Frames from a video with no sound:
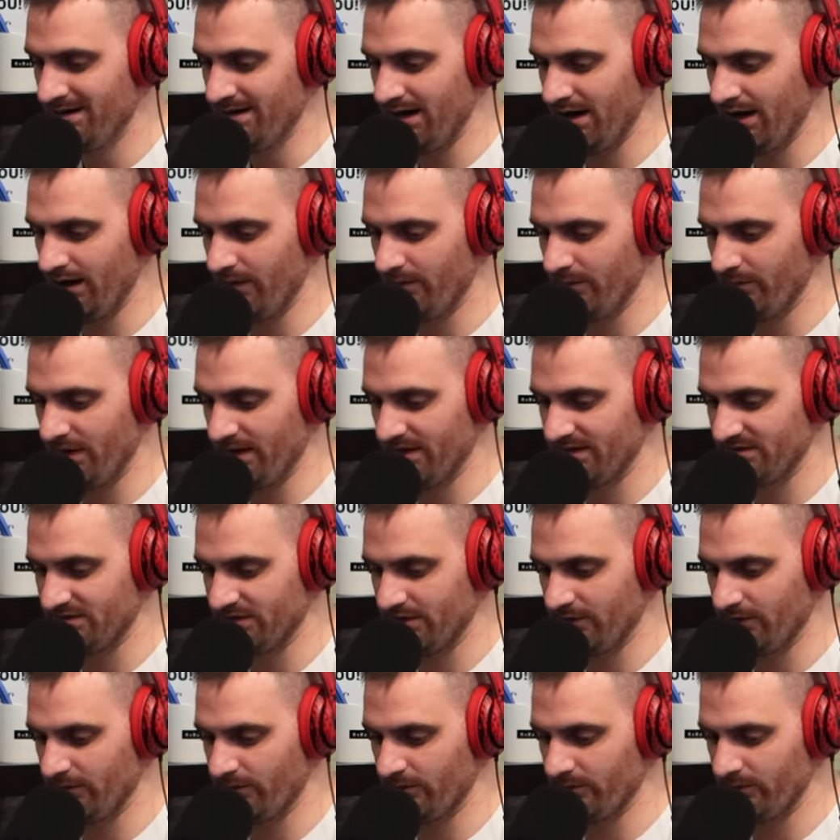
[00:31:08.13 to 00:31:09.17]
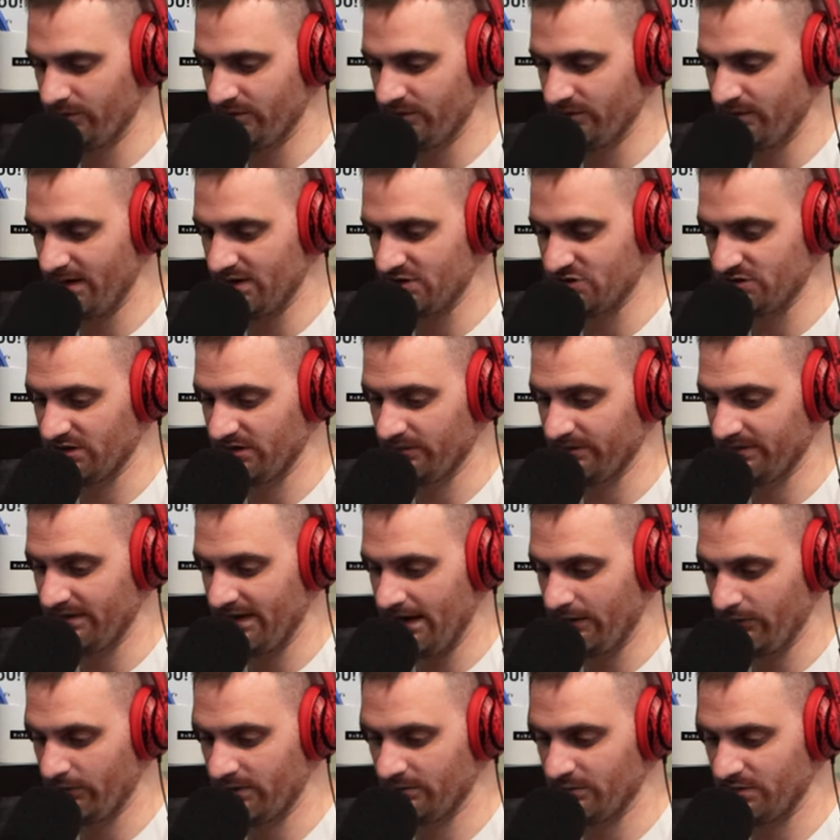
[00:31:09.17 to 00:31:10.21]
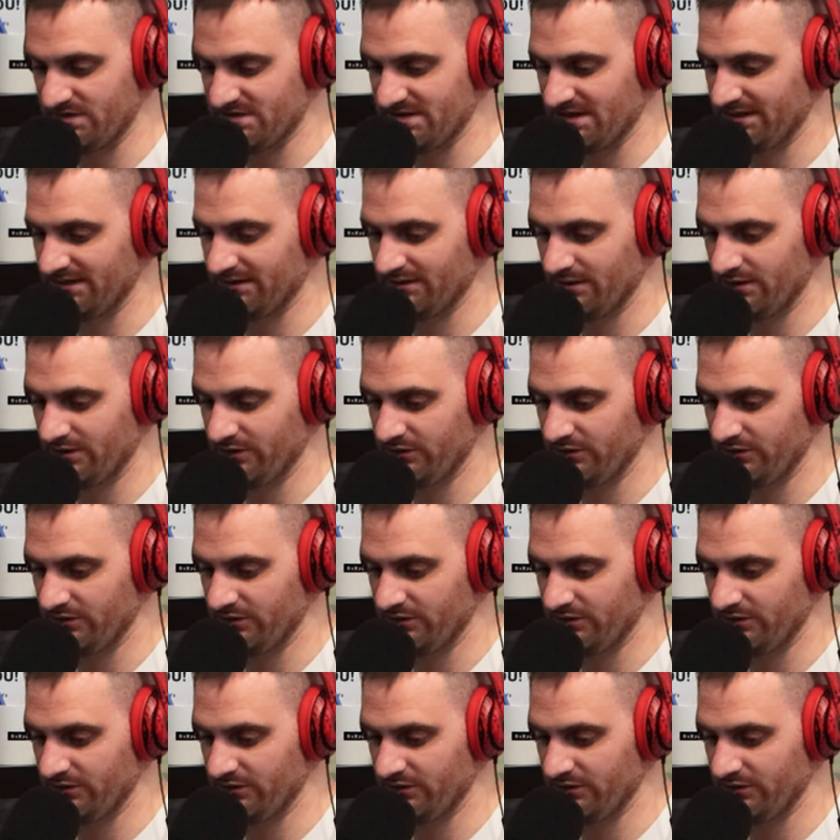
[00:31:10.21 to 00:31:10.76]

um, and so especially with that one in particular,